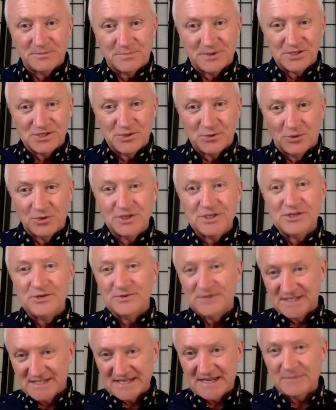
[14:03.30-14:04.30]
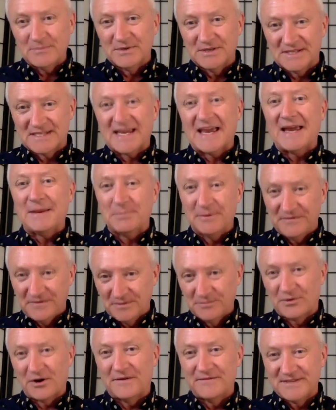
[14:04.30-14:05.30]
but you only do the same type of
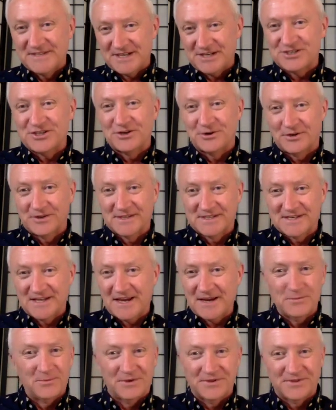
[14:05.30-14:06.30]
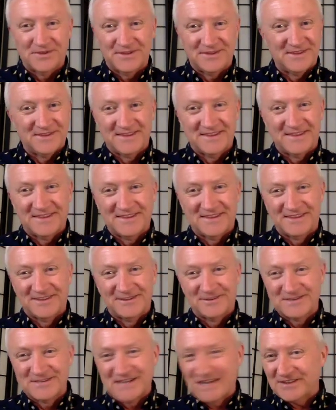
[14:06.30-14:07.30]
improvisation all the time. Well,
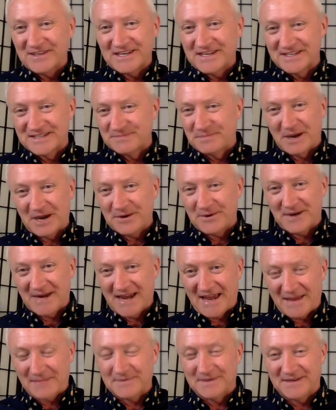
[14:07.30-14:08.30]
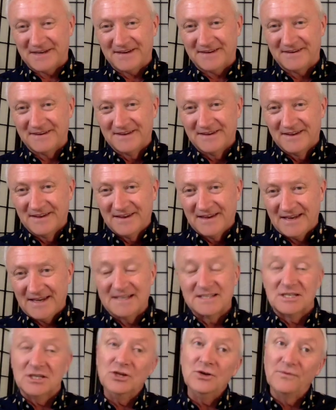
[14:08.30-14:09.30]
there's nothing inspiring happening.
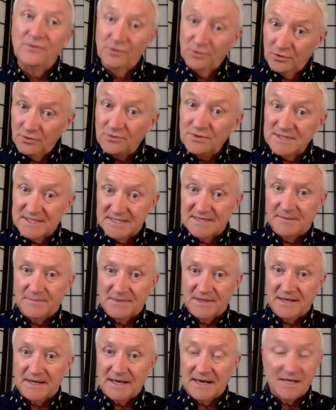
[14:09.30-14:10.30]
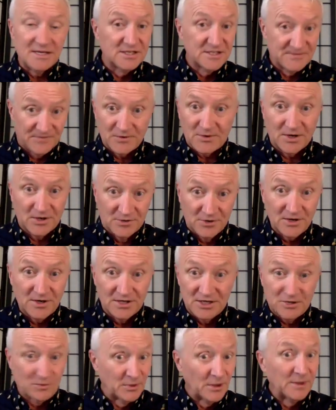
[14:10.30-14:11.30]
You've learned something, and it's very good, and
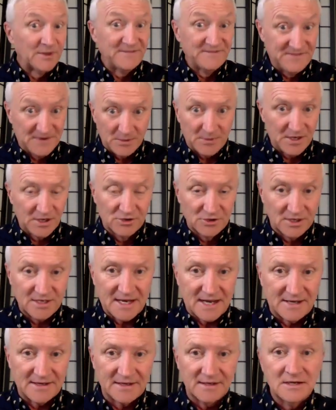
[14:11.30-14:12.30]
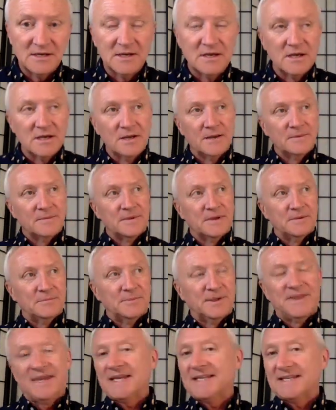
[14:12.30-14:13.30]
you're probably very good at it.
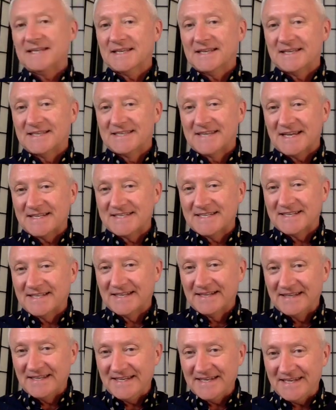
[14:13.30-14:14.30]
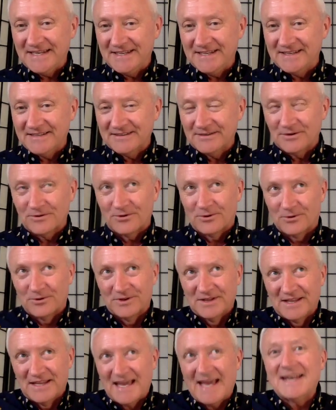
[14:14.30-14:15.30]
But that doesn't lean or
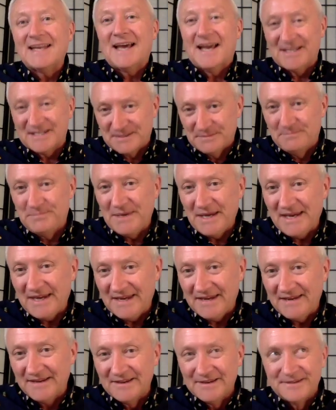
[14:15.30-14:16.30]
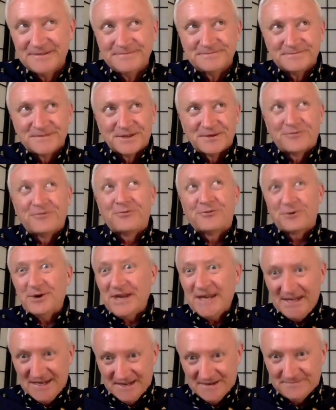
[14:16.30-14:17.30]
let us be
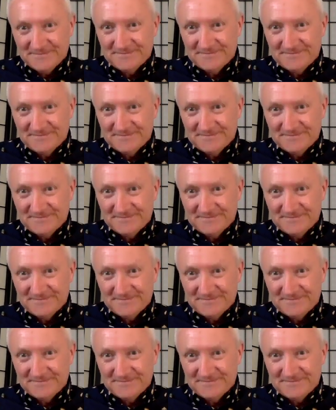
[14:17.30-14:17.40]
free.